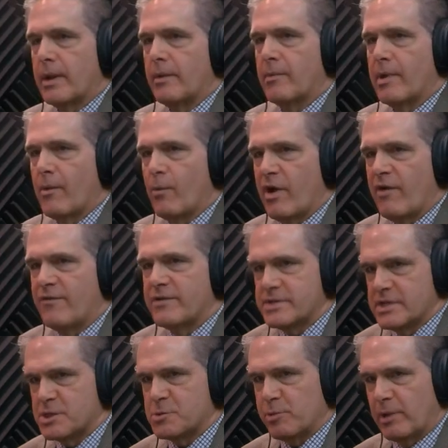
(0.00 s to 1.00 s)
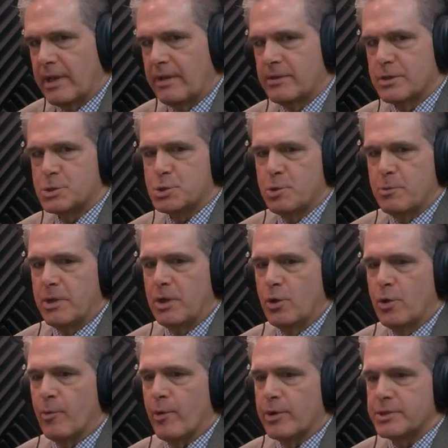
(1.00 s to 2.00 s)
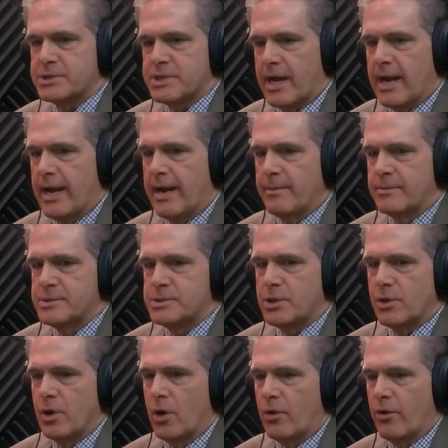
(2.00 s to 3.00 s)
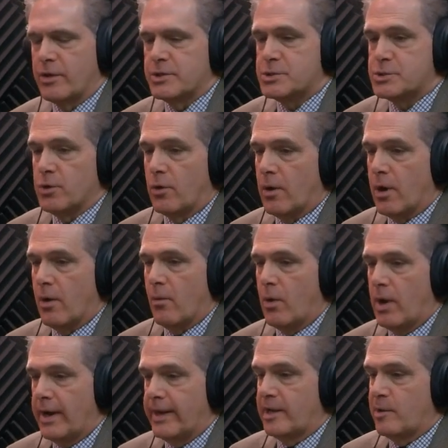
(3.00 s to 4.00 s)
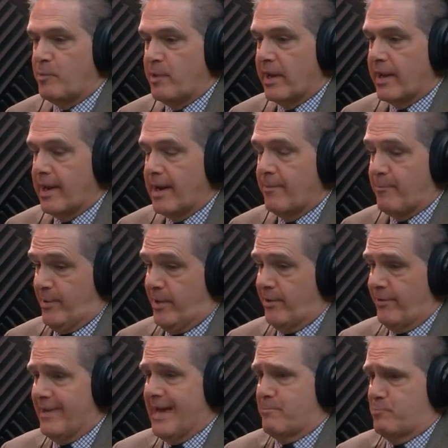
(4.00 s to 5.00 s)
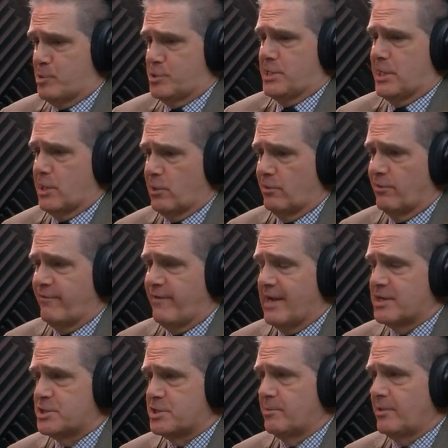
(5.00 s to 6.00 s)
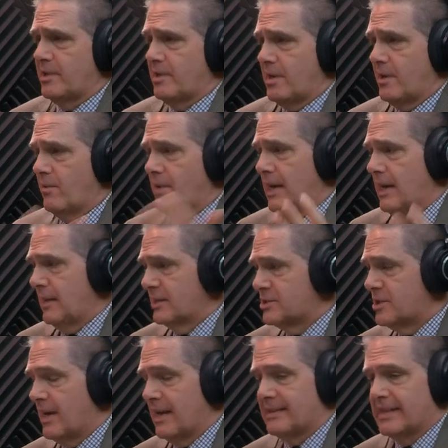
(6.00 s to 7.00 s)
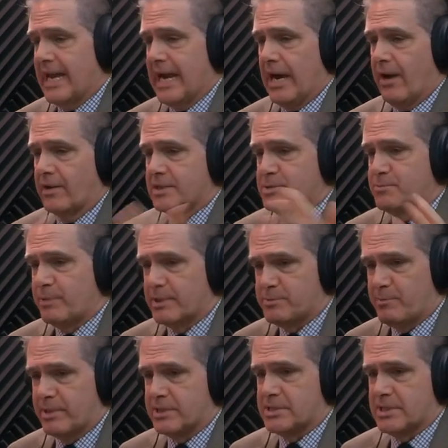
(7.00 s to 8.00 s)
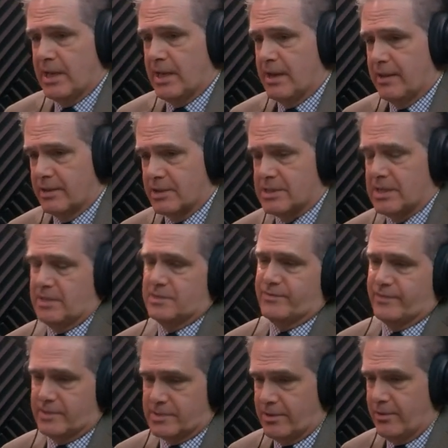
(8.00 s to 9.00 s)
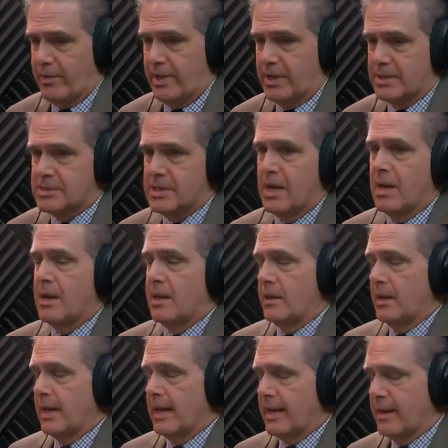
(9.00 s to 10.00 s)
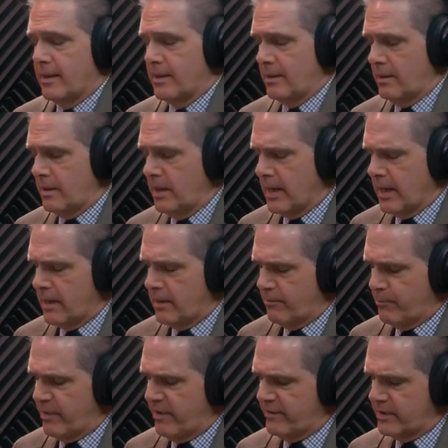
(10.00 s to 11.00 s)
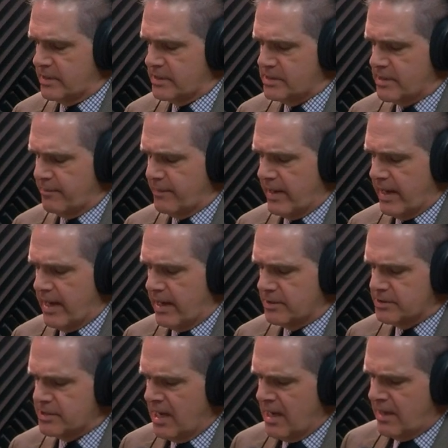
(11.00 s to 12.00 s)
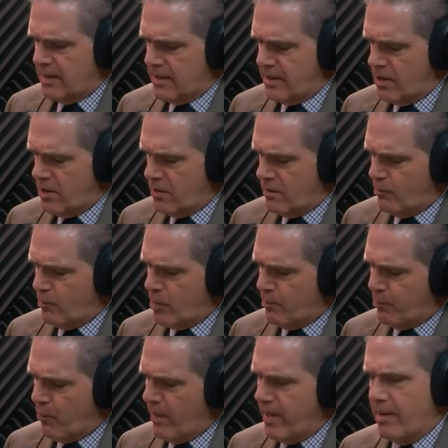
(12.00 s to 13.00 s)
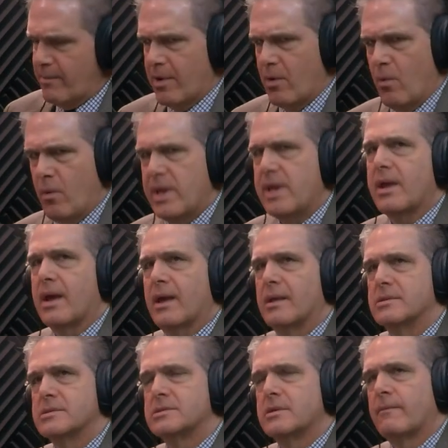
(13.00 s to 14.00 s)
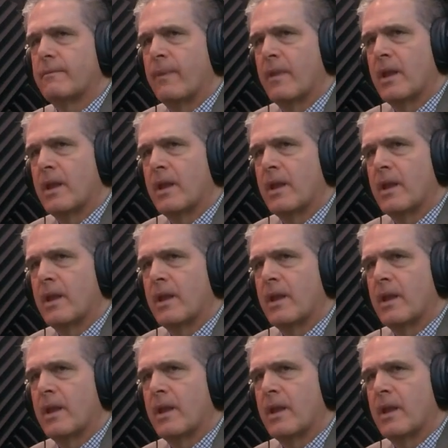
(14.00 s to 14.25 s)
and my wife has explained this to me numerous times. You go to the store wanting to pick up, you know, that particular vegetable. Oh well, it's not there. It's it's been sitting on the shelves for two weeks. You gotta you gotta pivot to something else. Now your your point about weekends